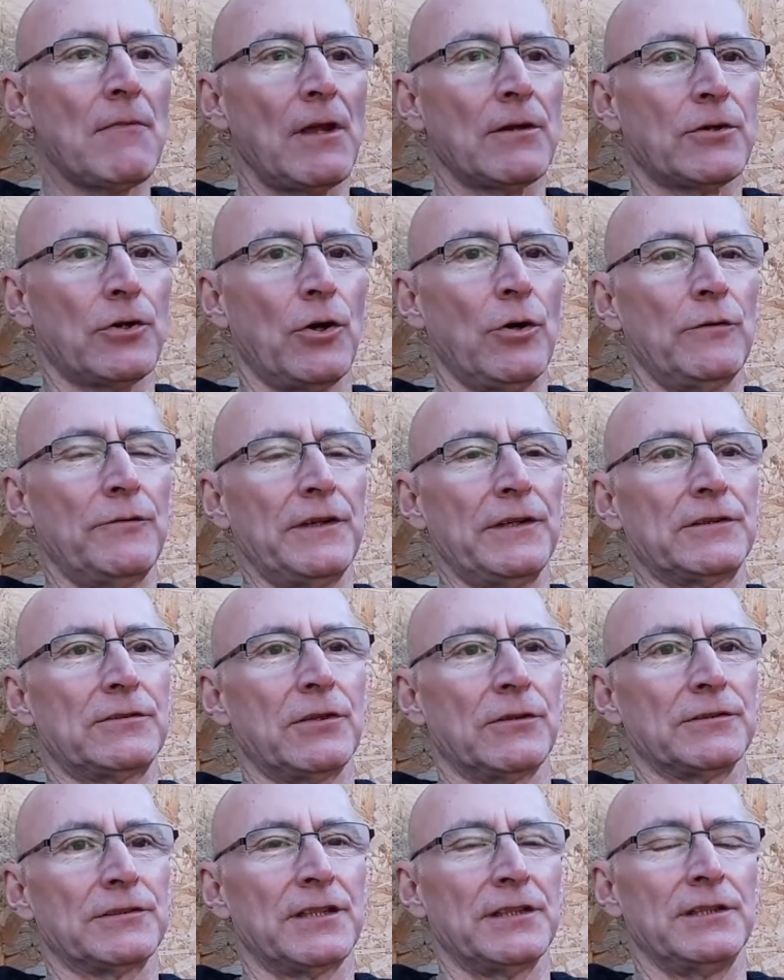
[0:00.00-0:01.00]
COVID
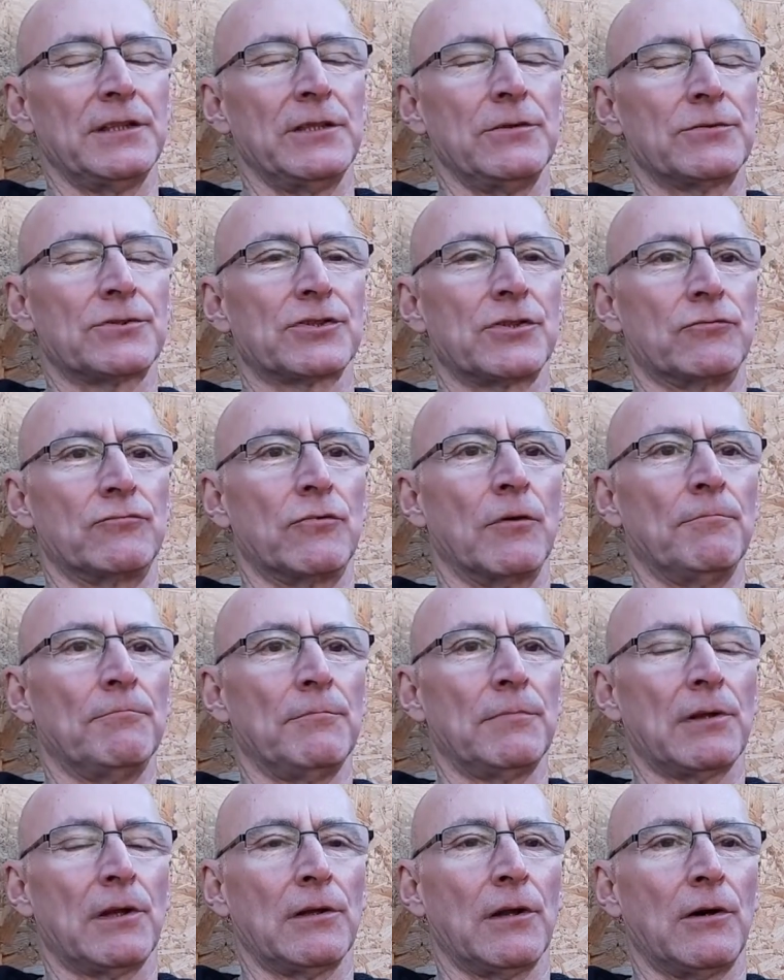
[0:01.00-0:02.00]
continues to
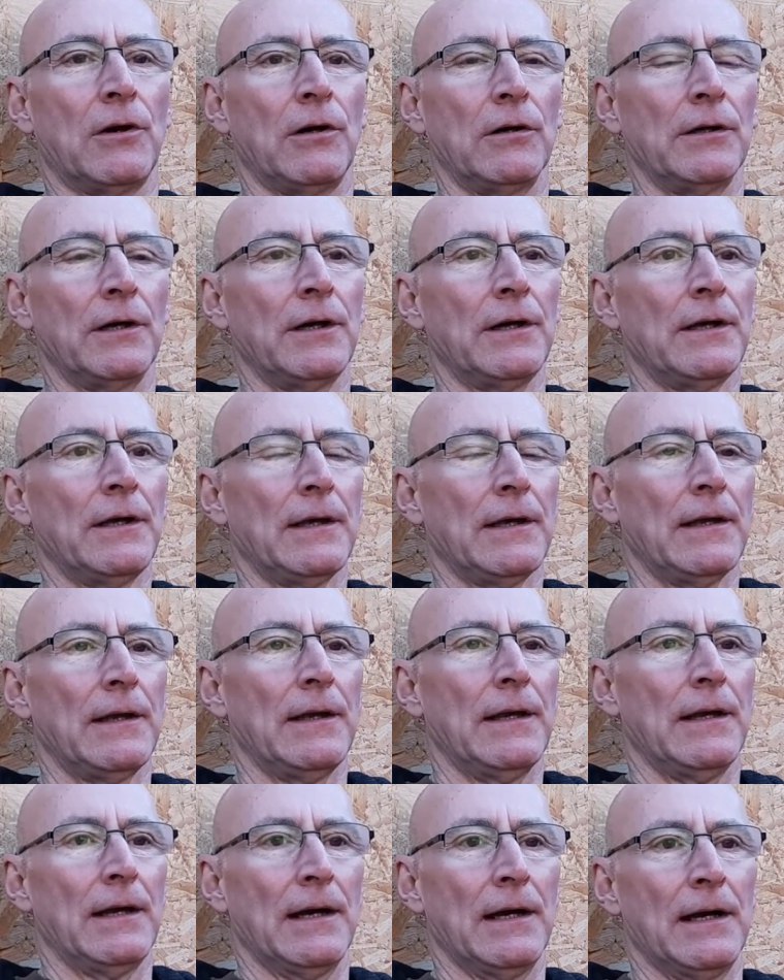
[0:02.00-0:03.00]
rumble along.
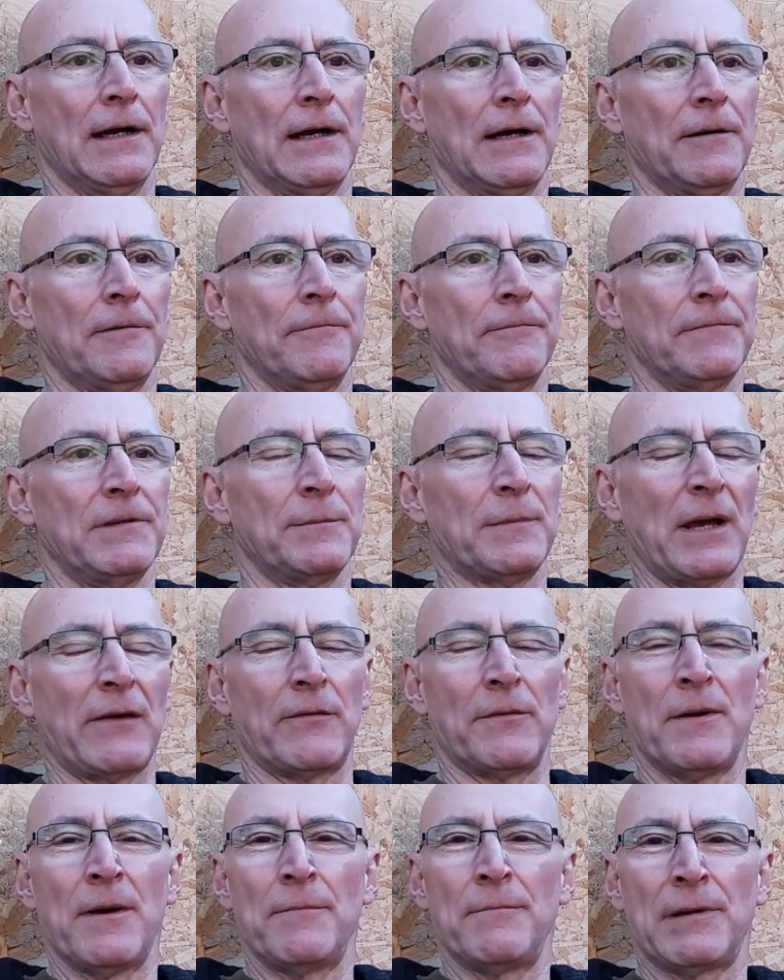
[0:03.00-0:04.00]
You might
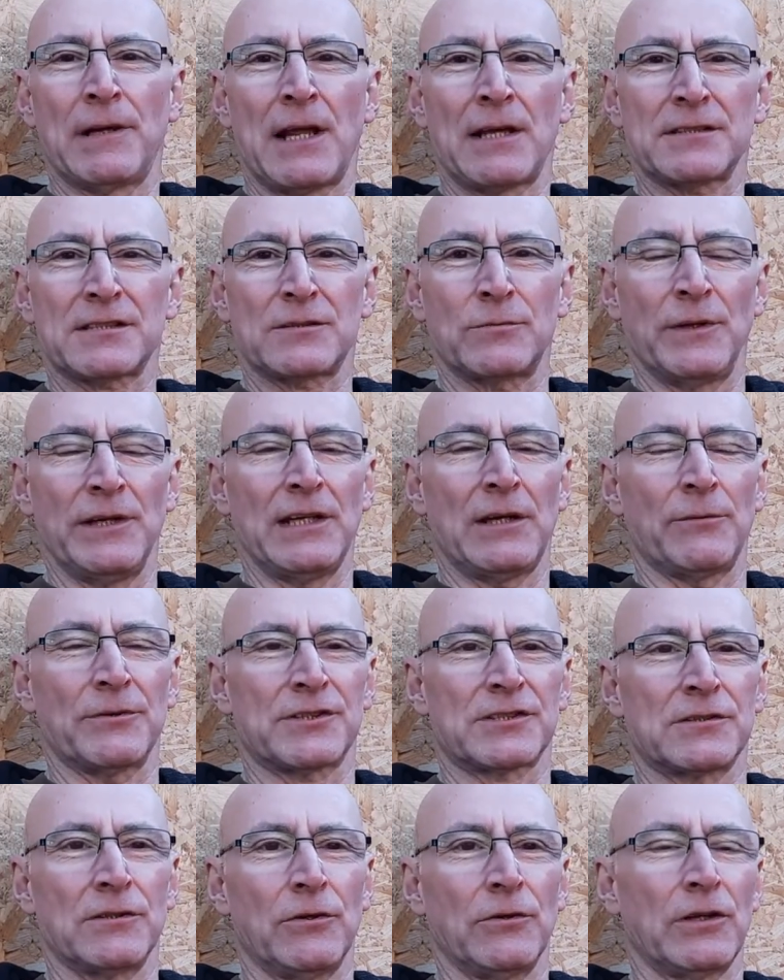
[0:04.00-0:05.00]
remember last week I was
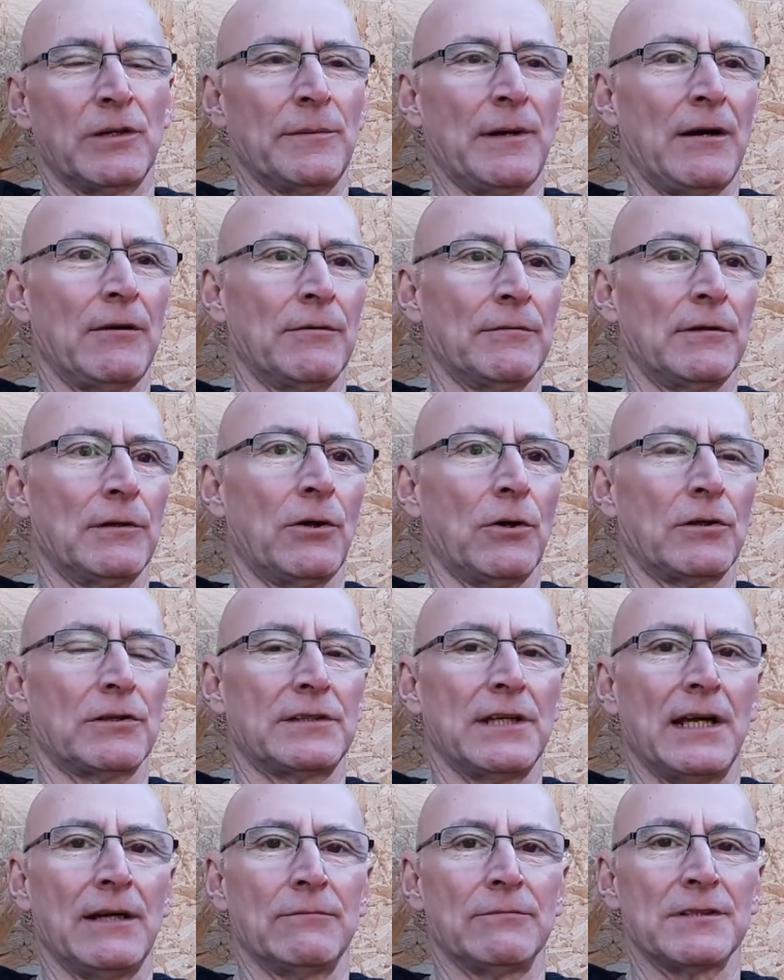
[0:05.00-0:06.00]
talking about
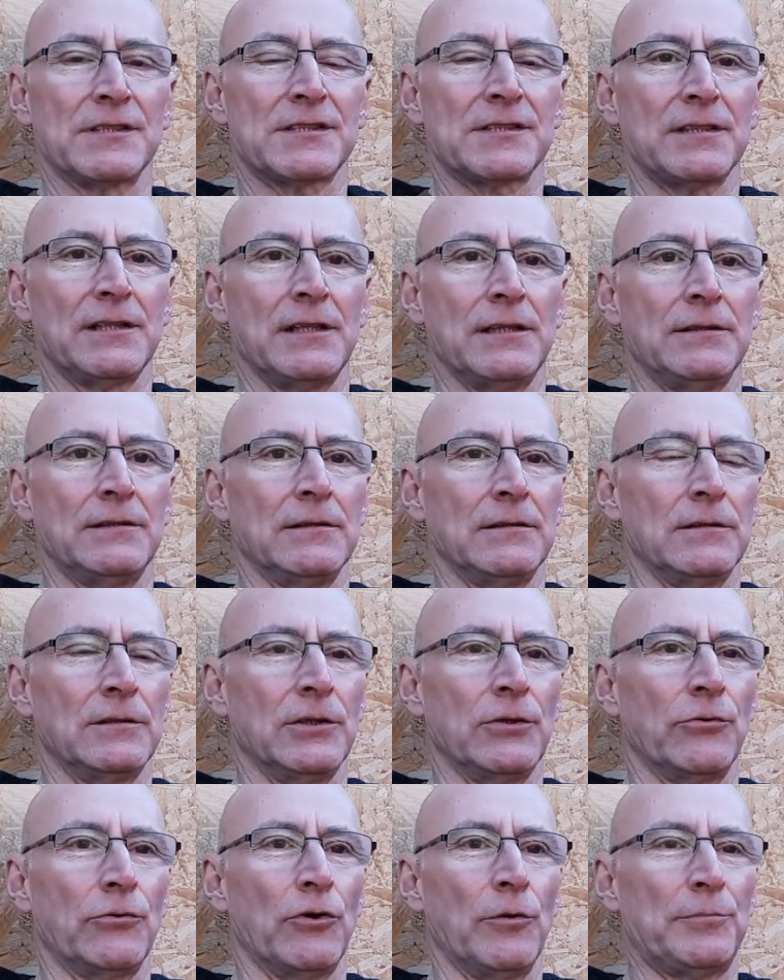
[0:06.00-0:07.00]
lockdowns in
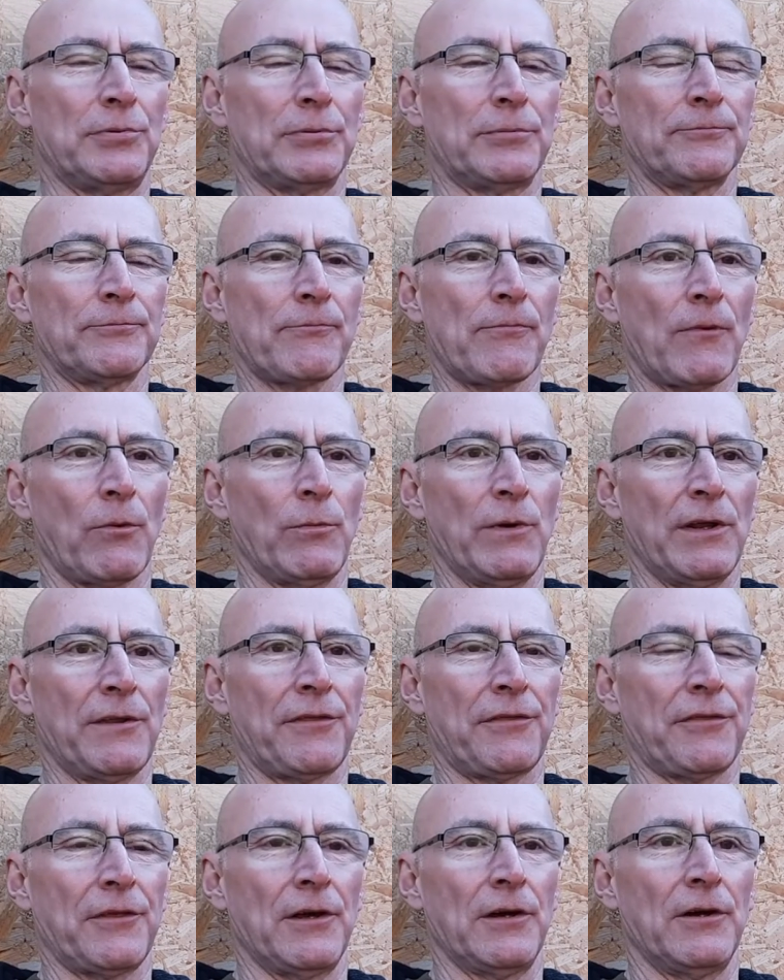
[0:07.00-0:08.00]
Europe,
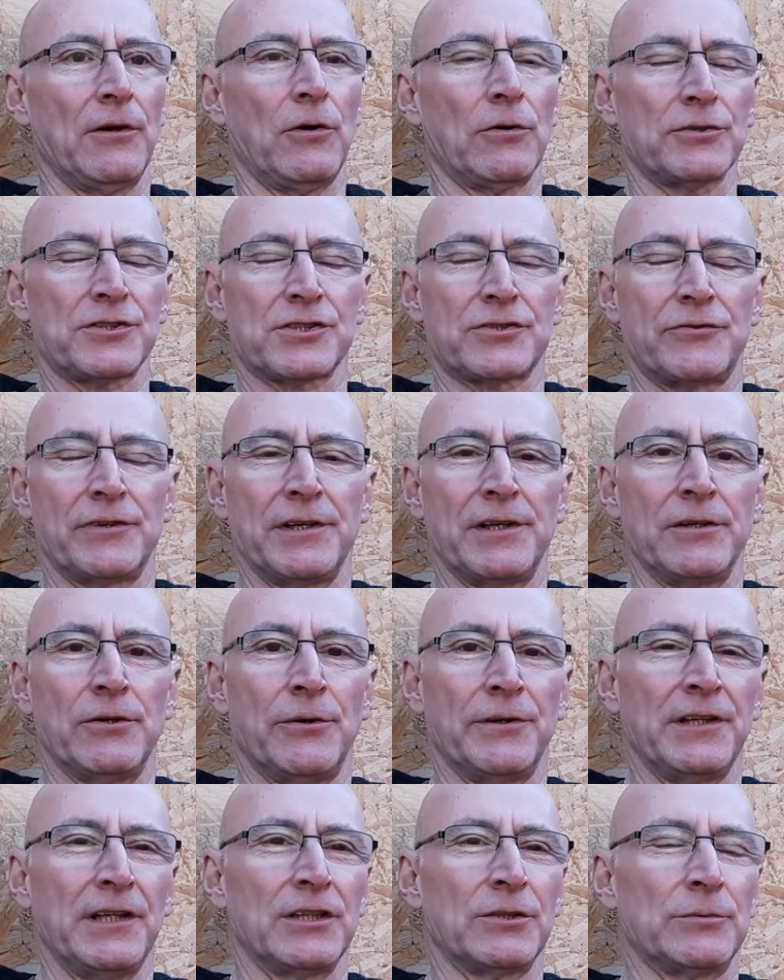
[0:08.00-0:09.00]
with Austria
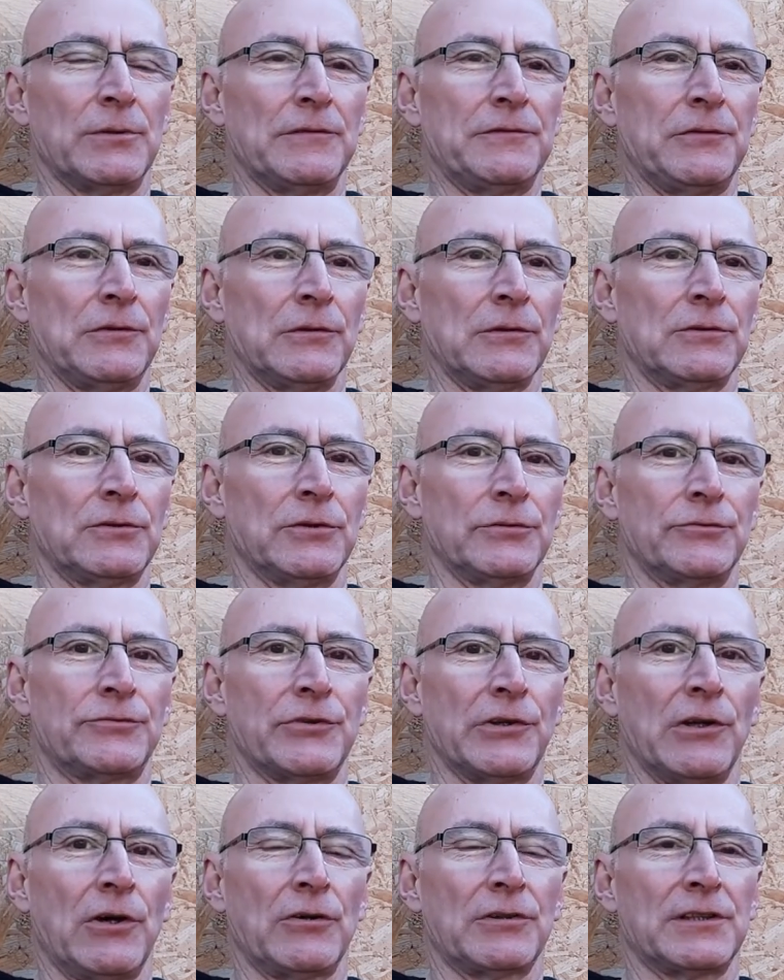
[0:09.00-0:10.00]
going into a full
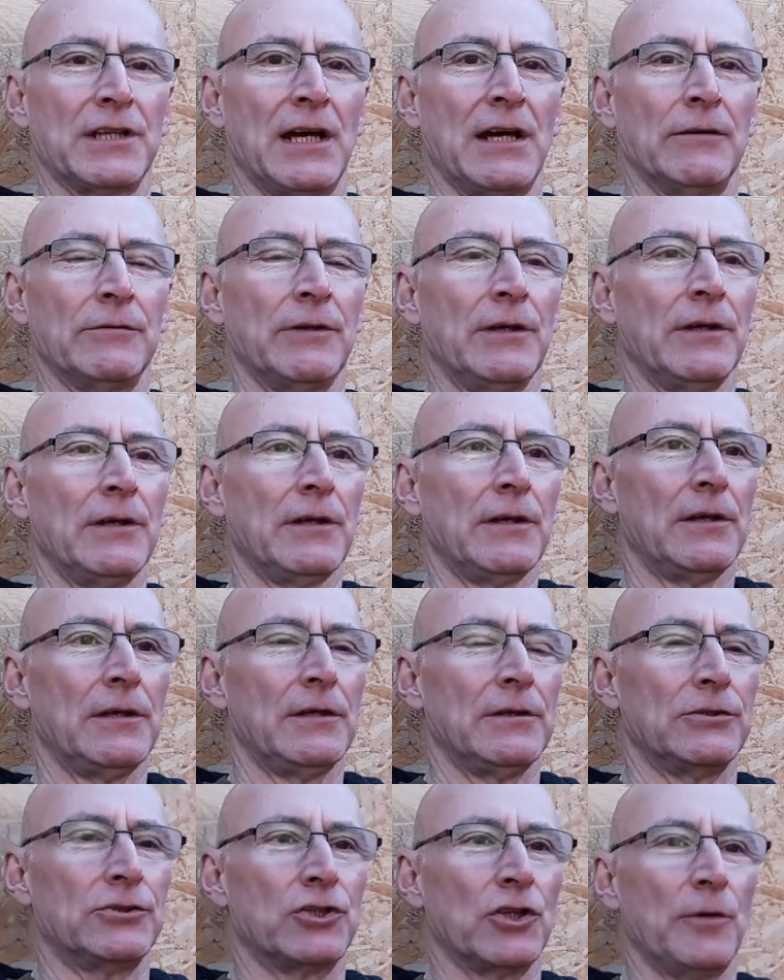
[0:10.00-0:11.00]
country lockdown,
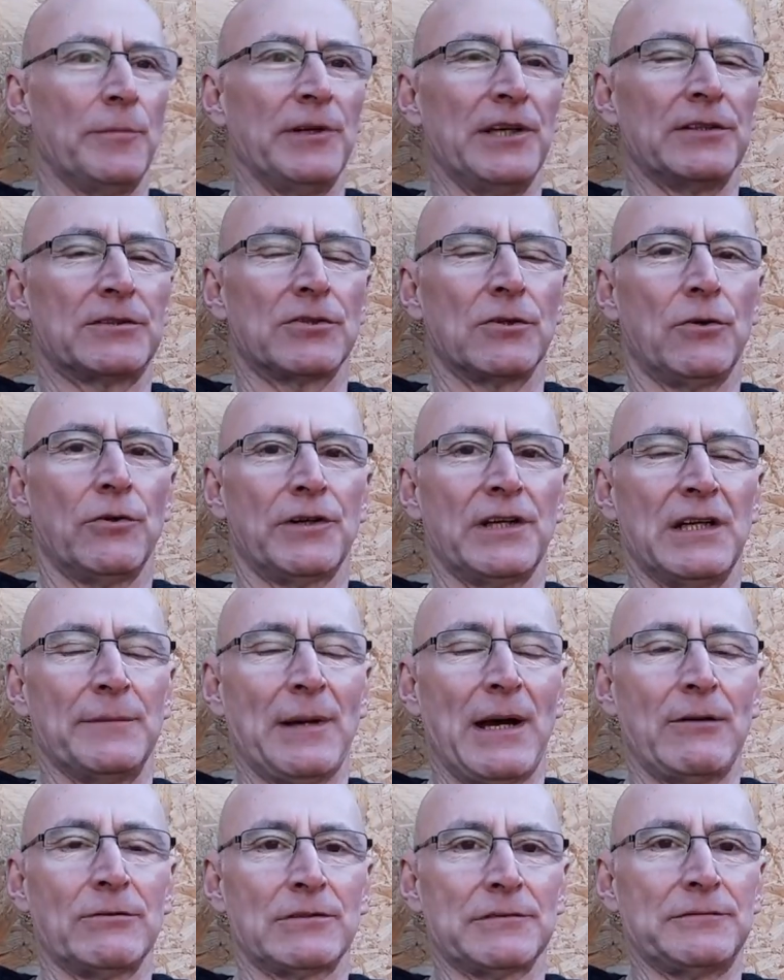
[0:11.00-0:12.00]
Germany talking
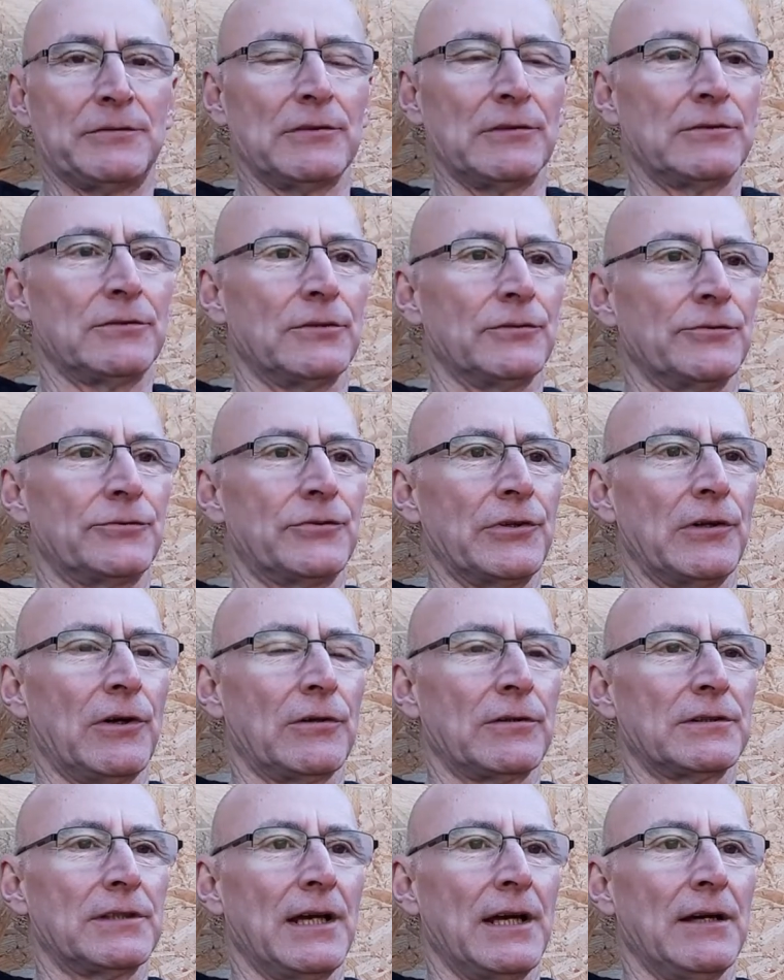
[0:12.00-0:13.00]
about a full country
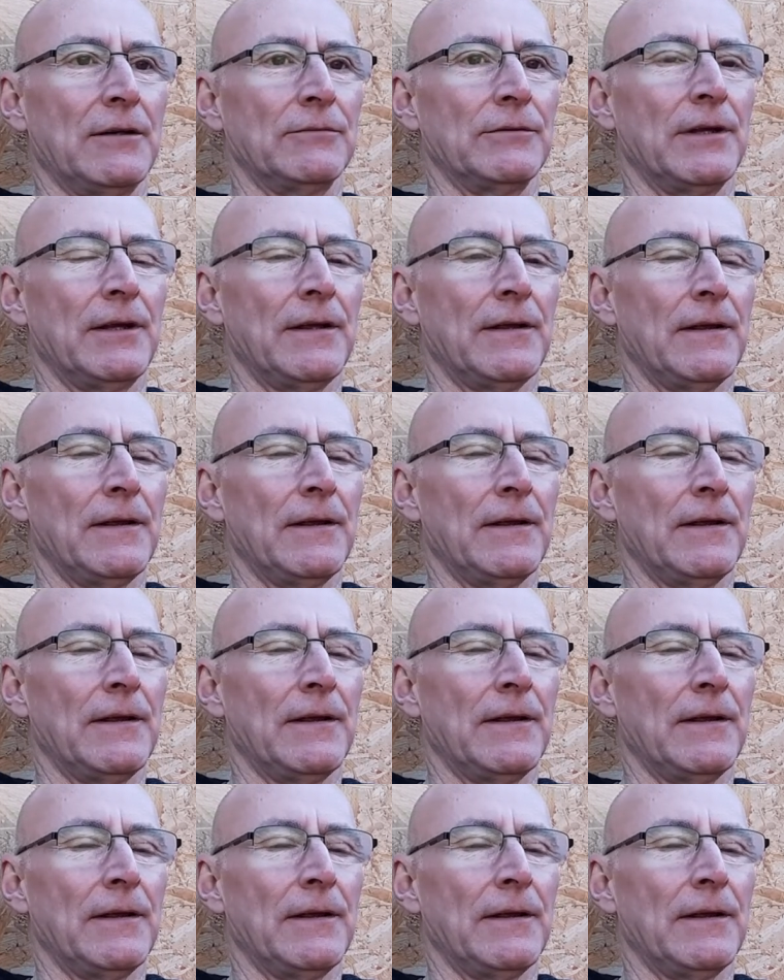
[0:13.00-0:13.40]
lockdown,